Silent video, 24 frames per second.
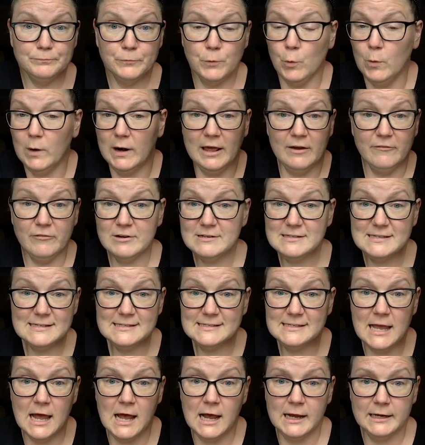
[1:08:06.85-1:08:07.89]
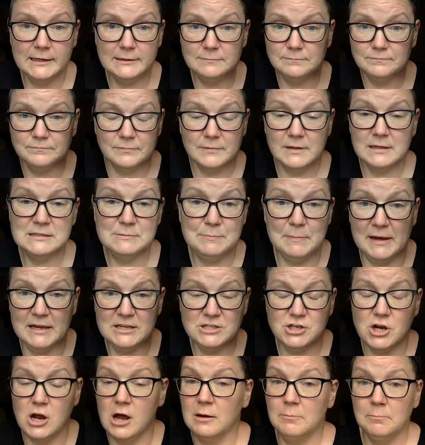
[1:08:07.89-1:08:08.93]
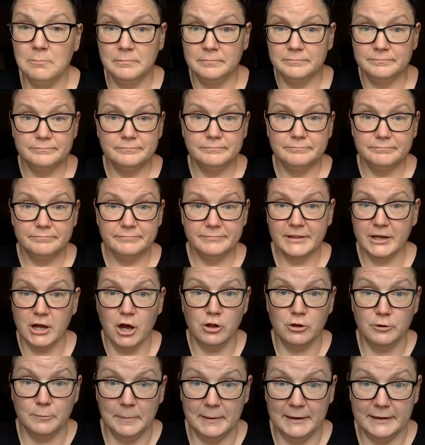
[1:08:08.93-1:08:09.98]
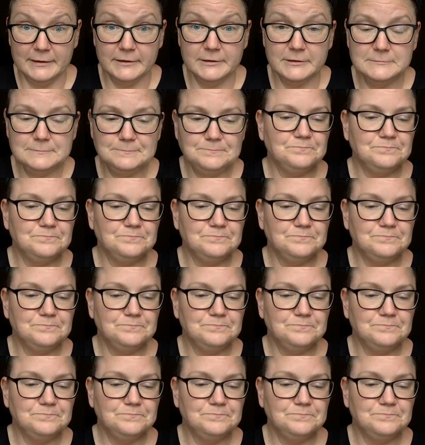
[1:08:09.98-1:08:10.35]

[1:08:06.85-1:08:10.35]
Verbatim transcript: whatever's inside is based on the color pink.